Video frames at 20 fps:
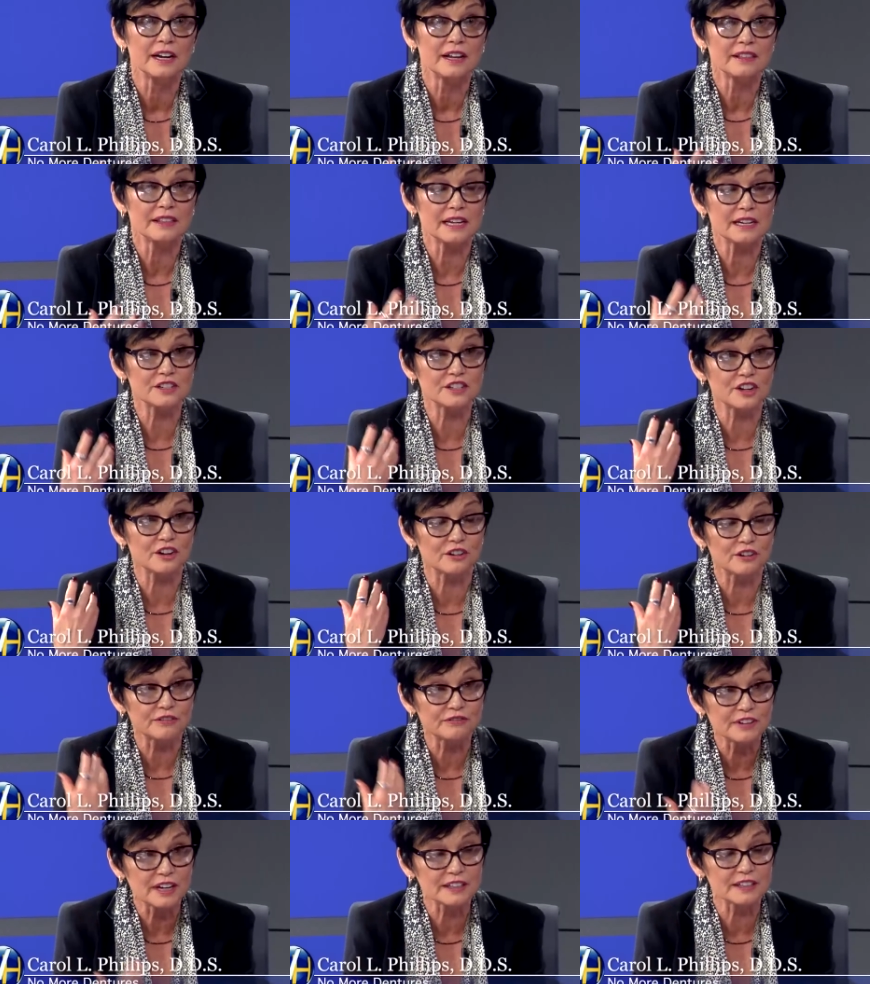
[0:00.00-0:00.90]
things that are
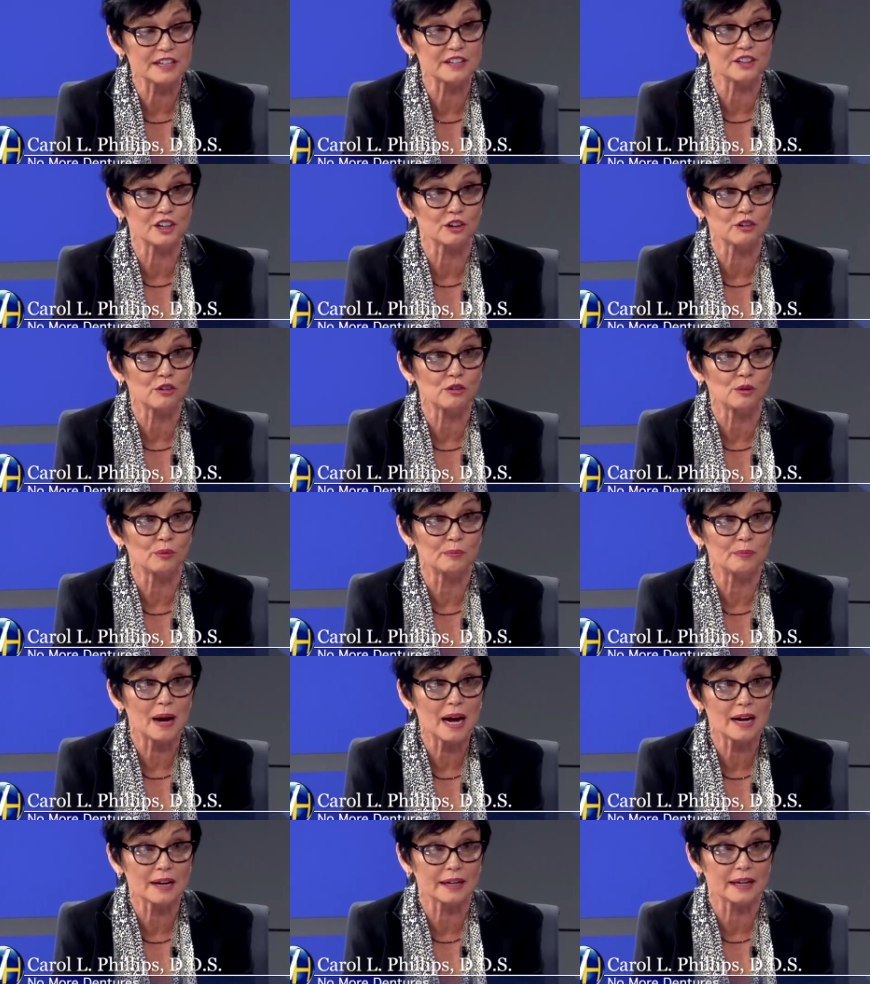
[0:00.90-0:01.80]
affecting their whole
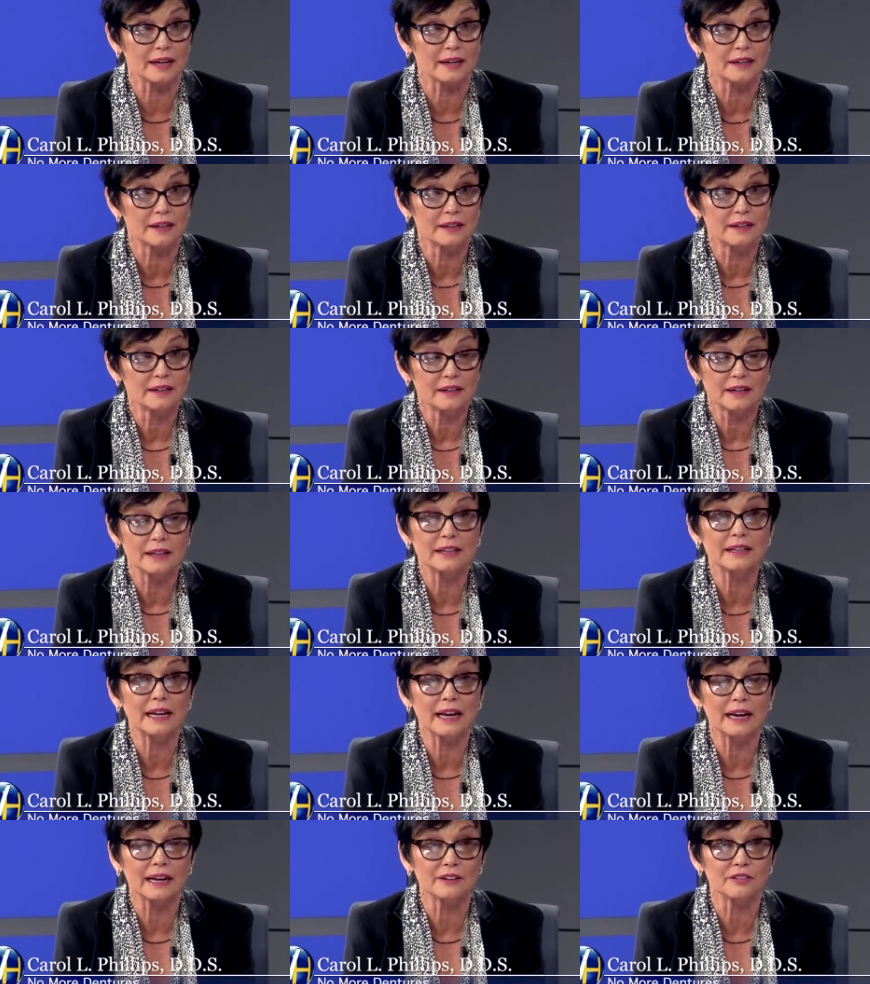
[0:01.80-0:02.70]
body and,
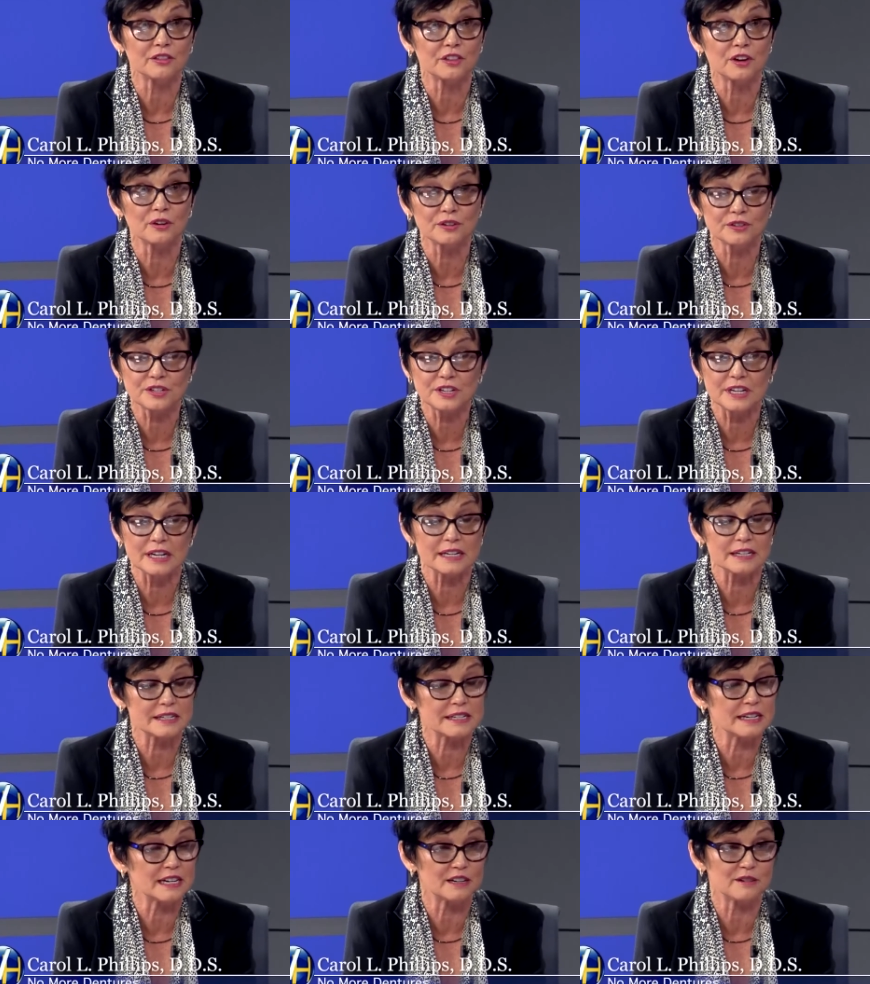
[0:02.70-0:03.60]
and those
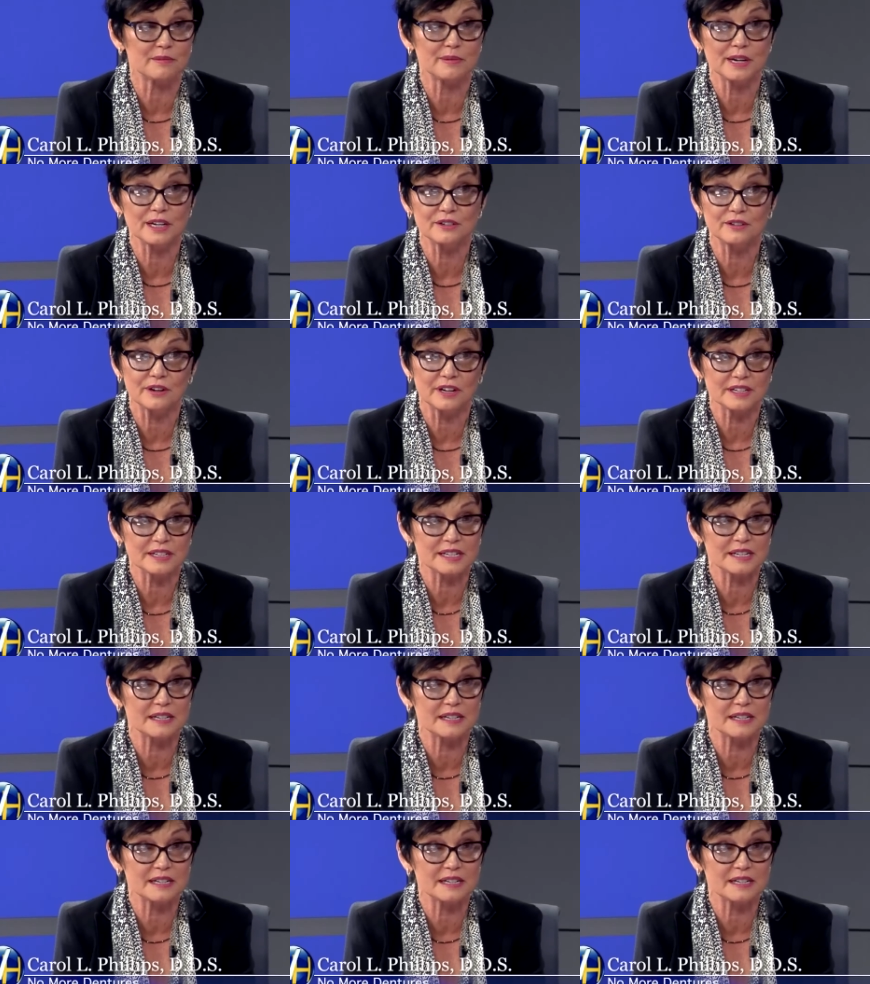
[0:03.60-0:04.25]
things need to be addressed